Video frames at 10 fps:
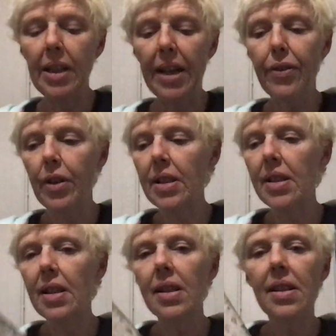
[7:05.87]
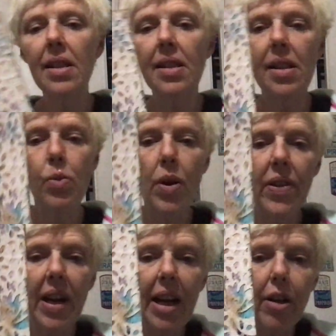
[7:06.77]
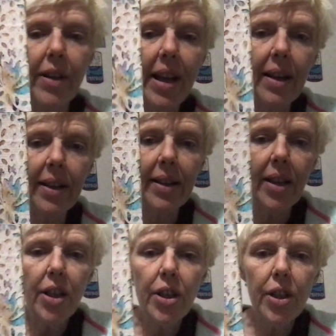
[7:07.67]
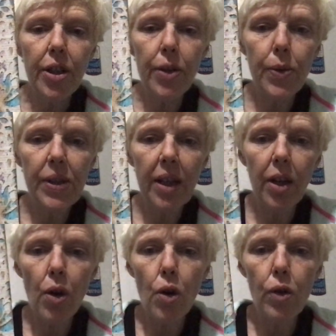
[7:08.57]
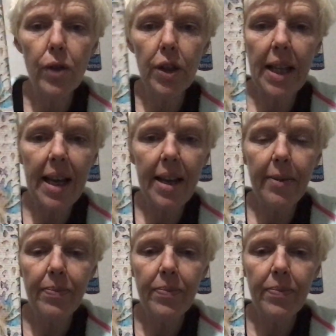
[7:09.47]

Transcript: Like for instance, this is one that I created using an overlay